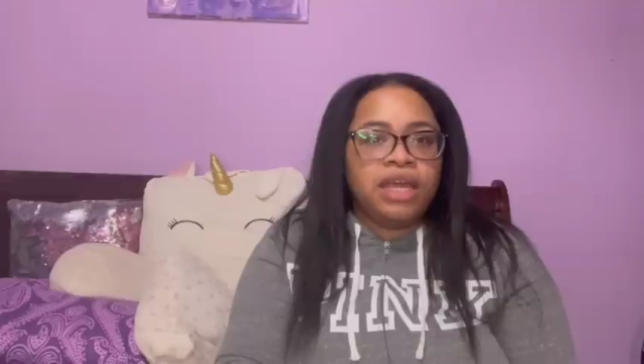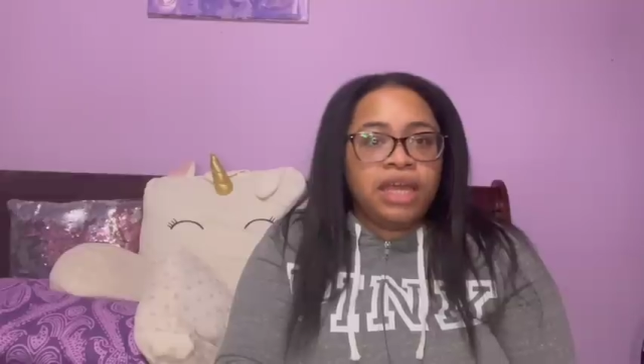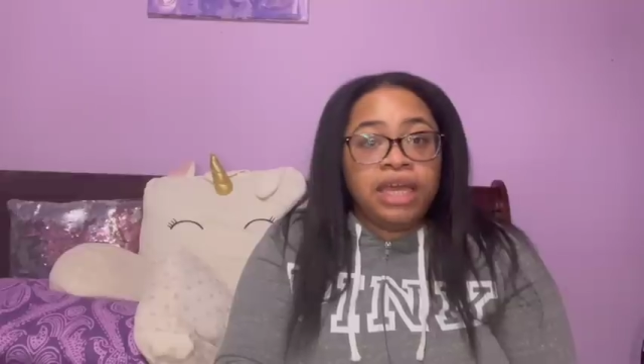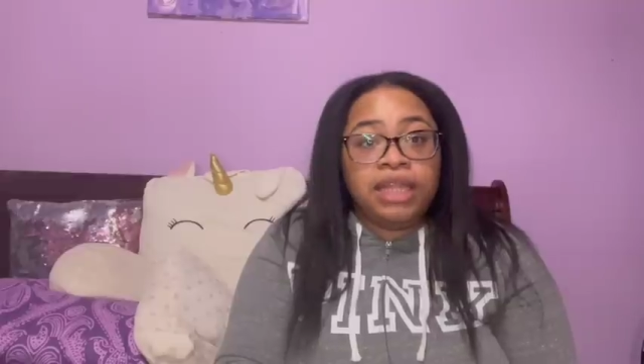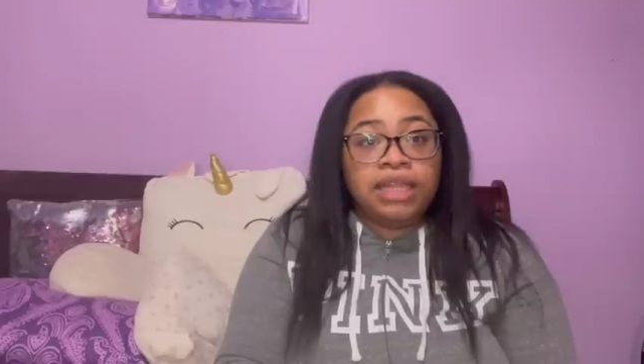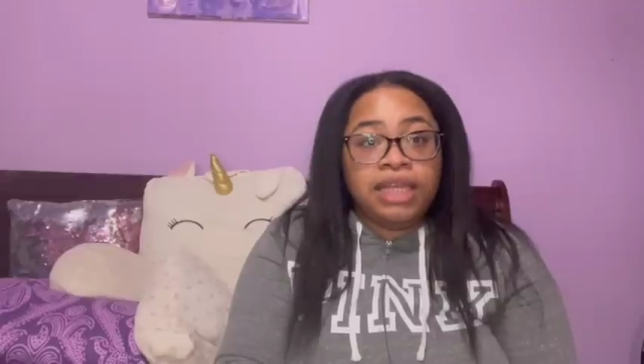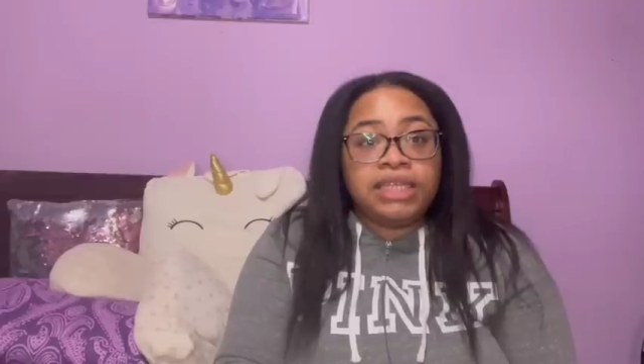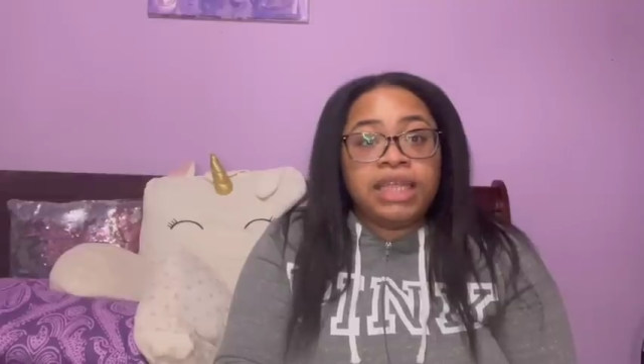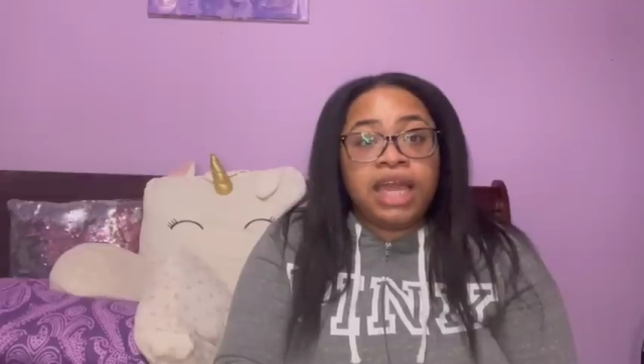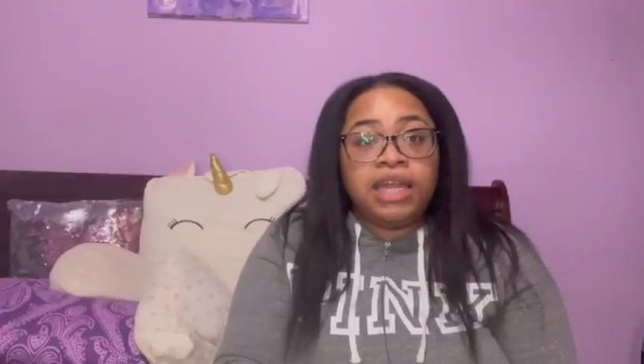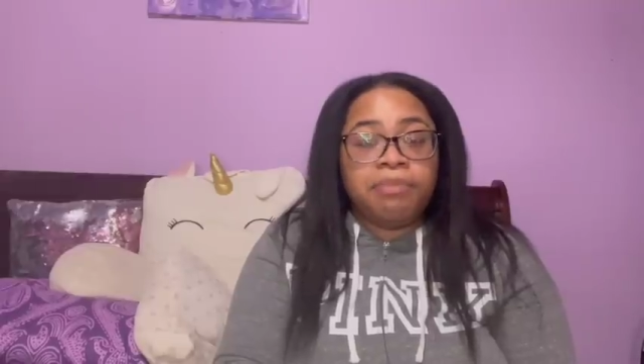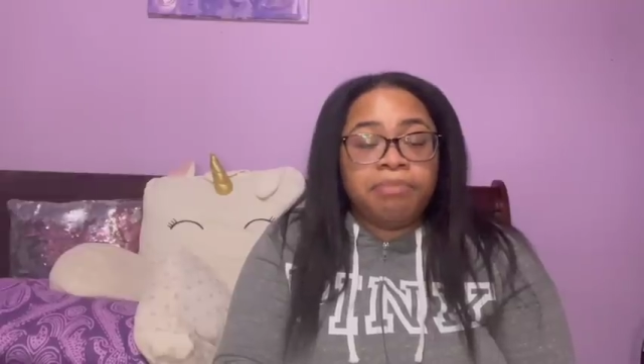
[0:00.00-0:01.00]
he at least
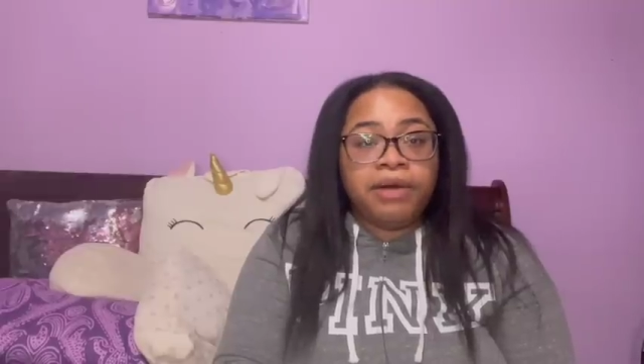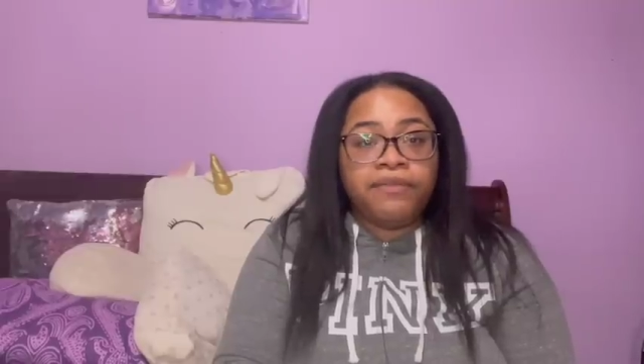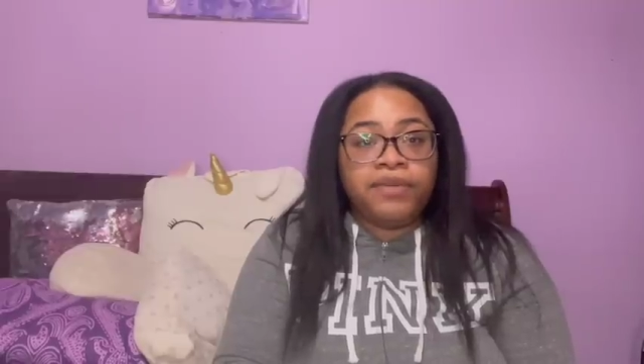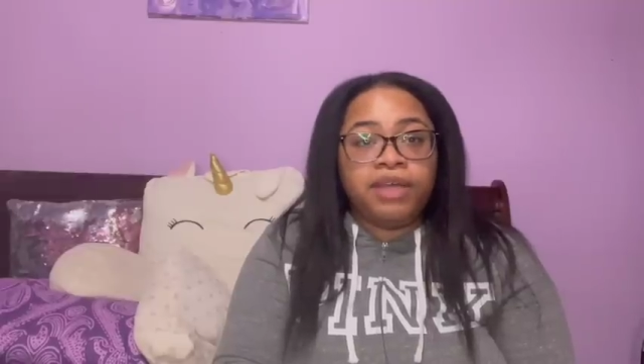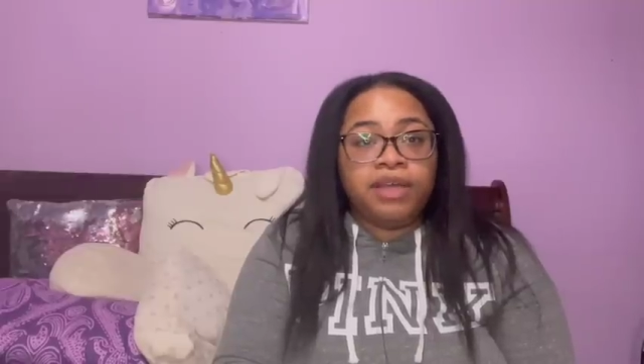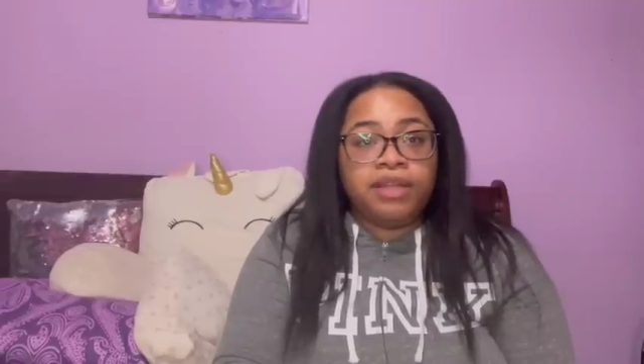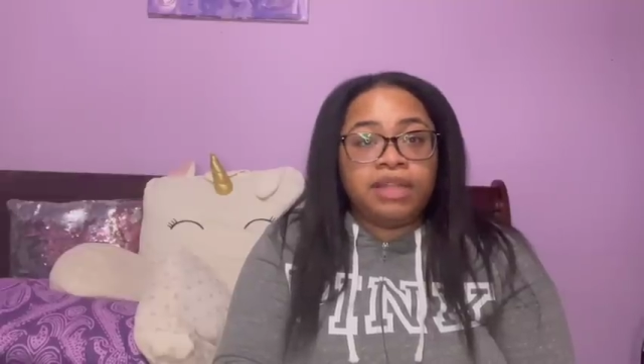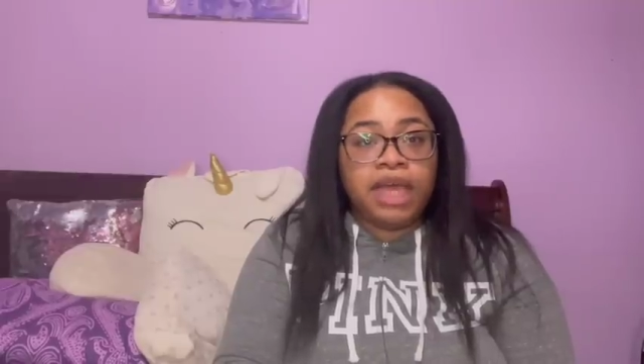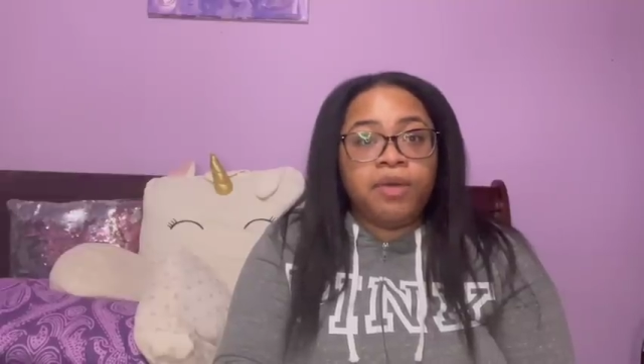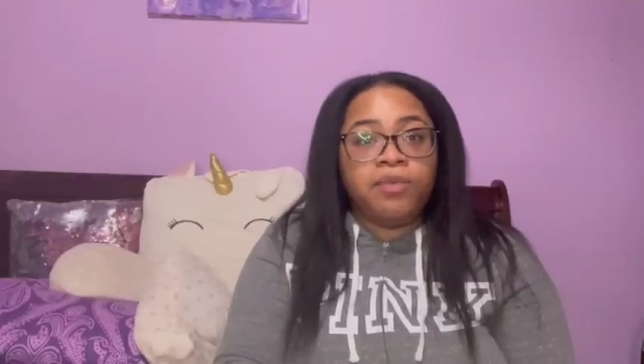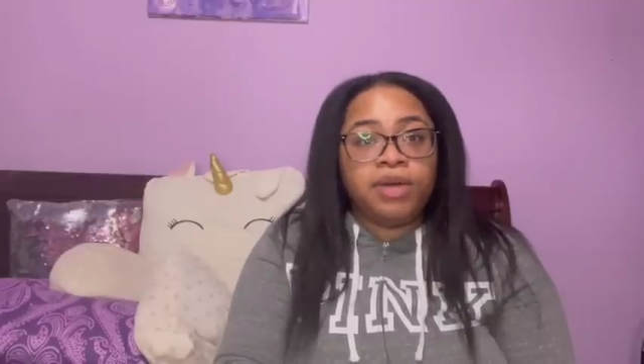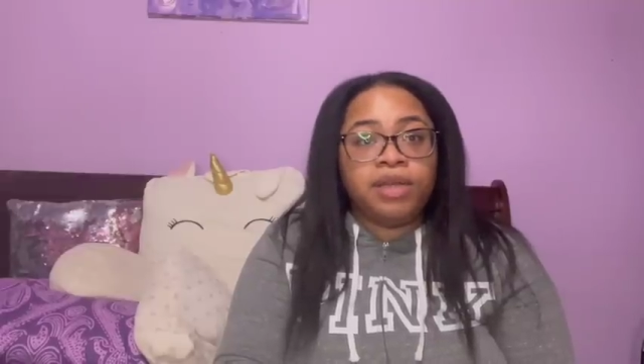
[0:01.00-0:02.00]
had a Buffy
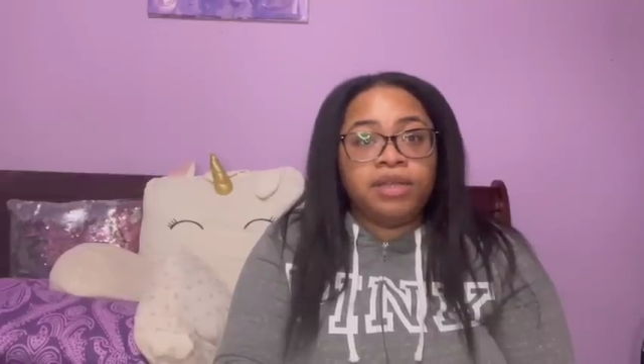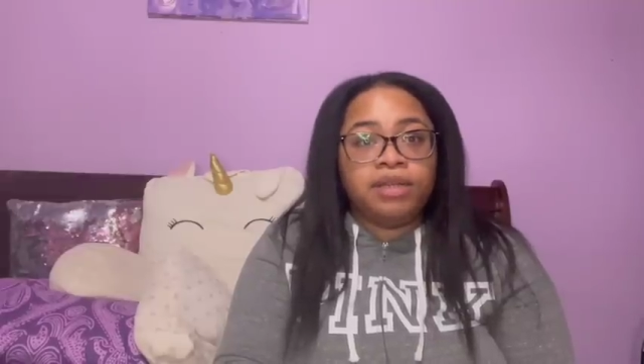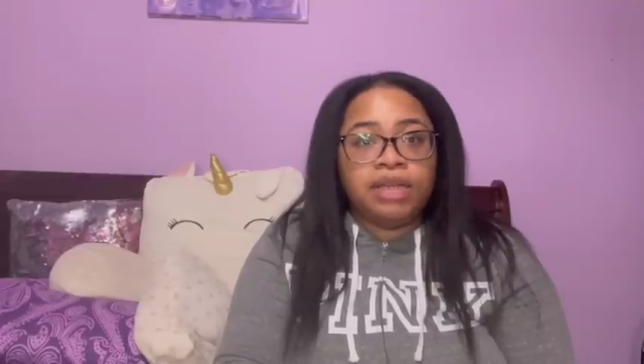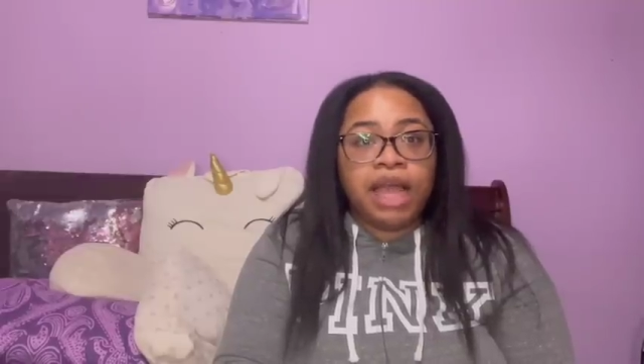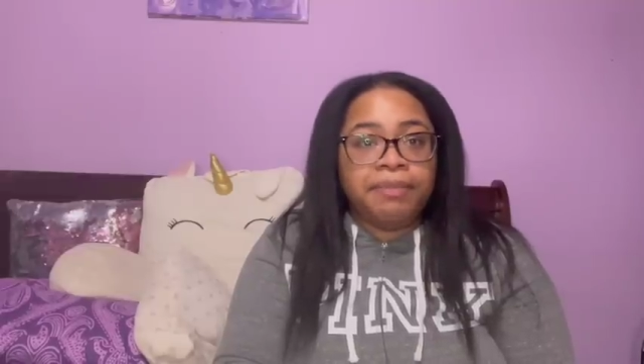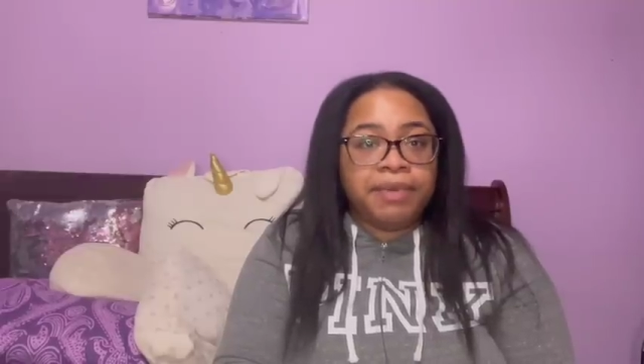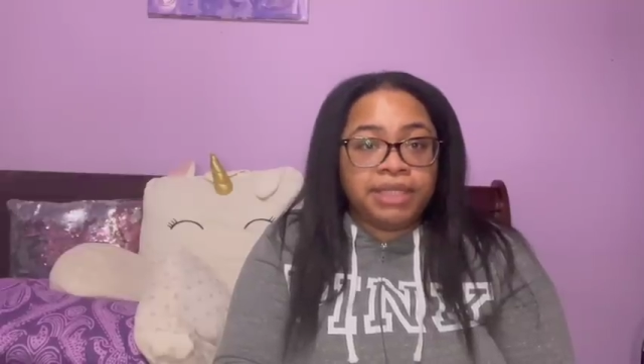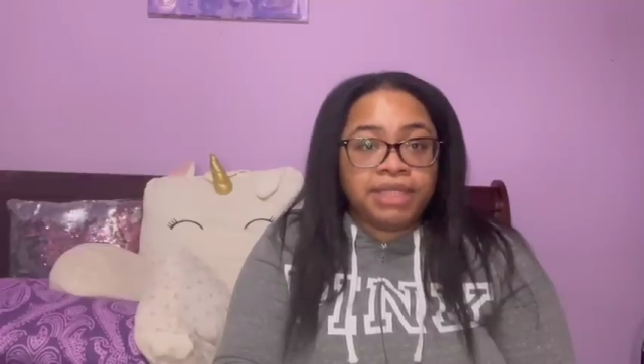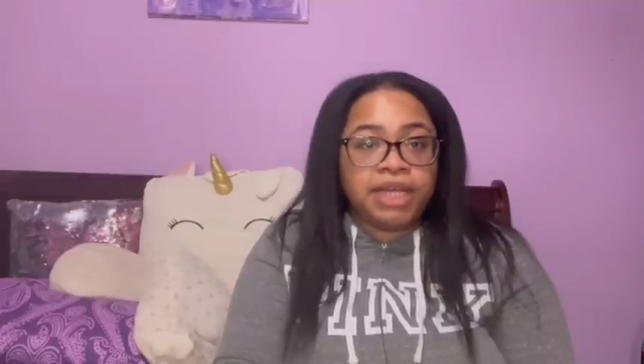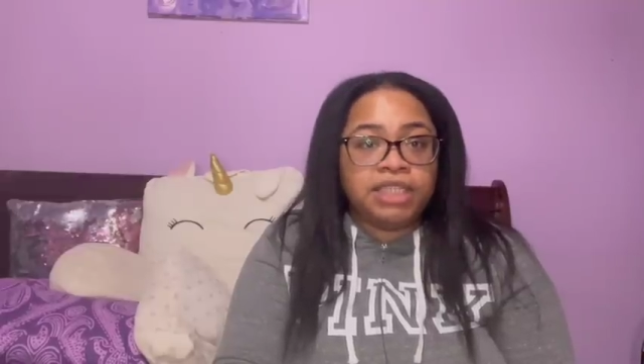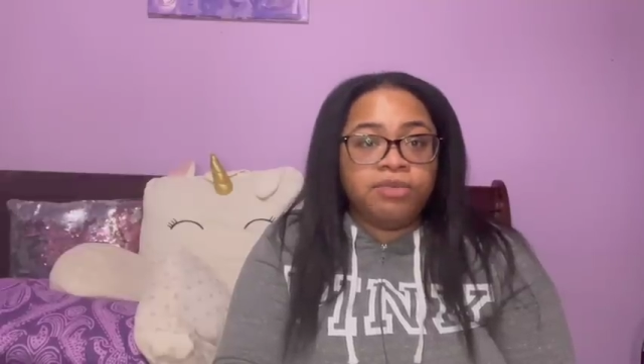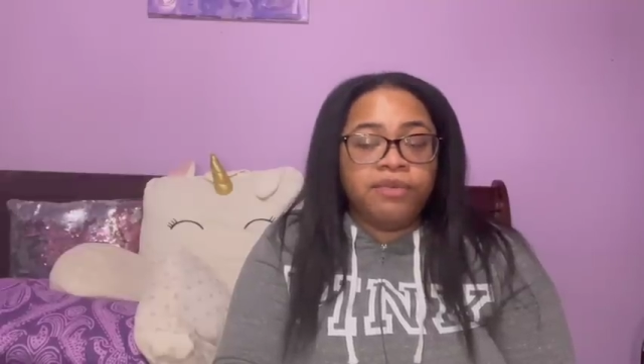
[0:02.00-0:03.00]
that would not be
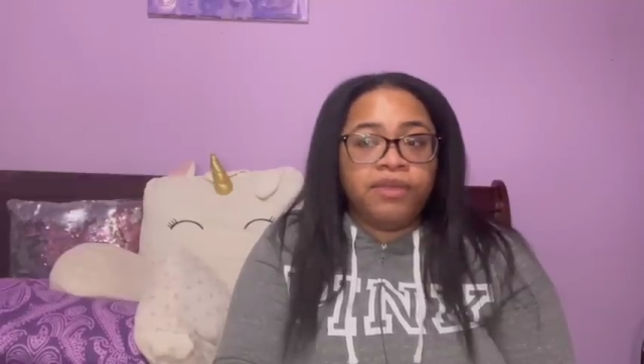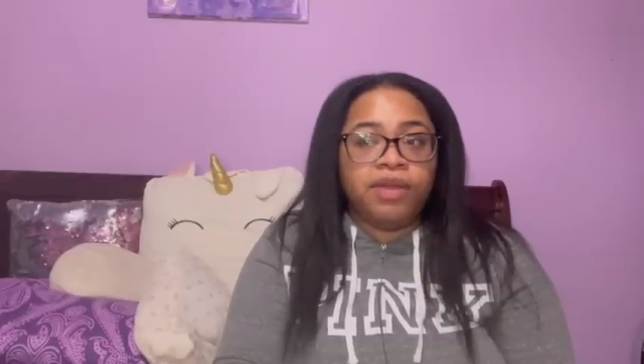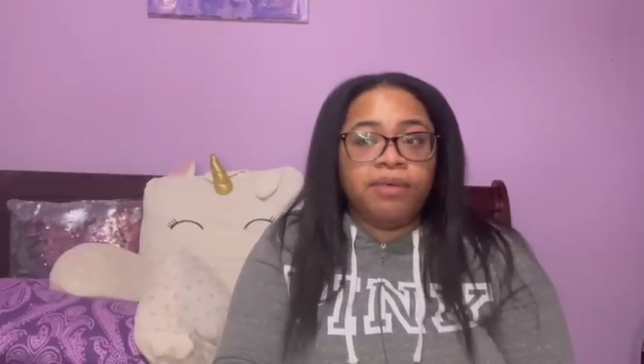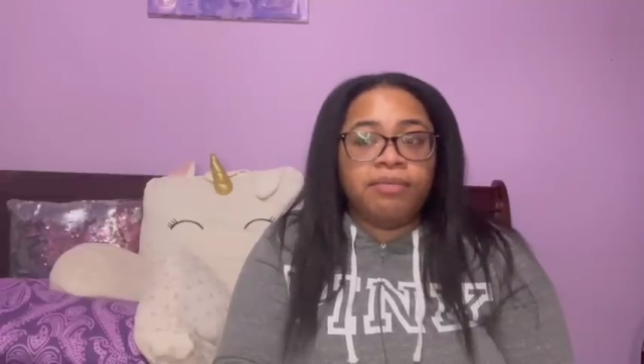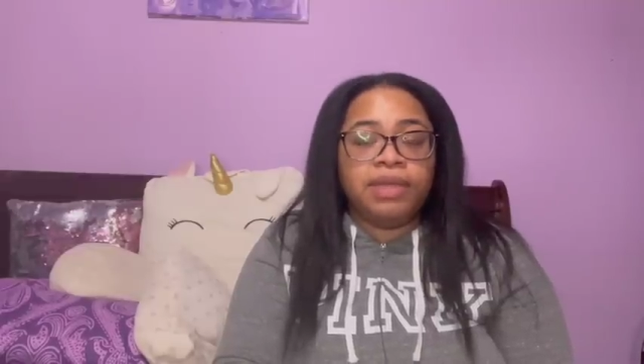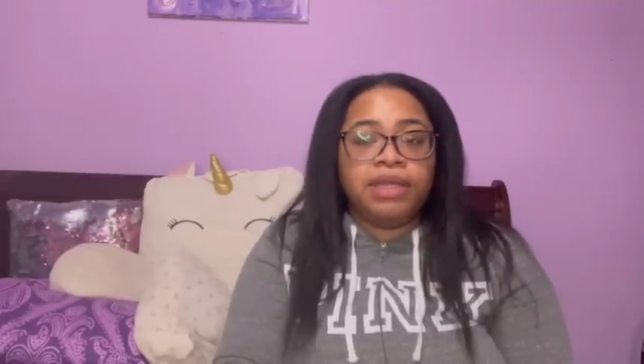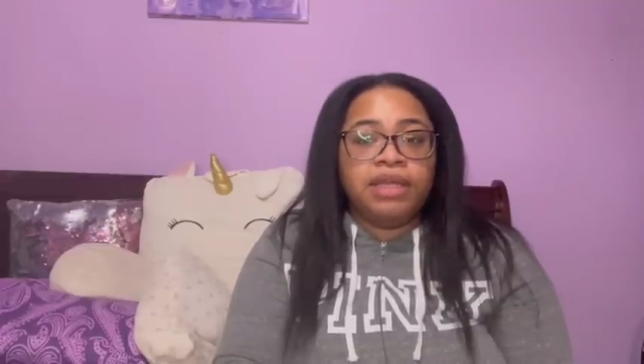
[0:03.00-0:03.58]
disgusted with him.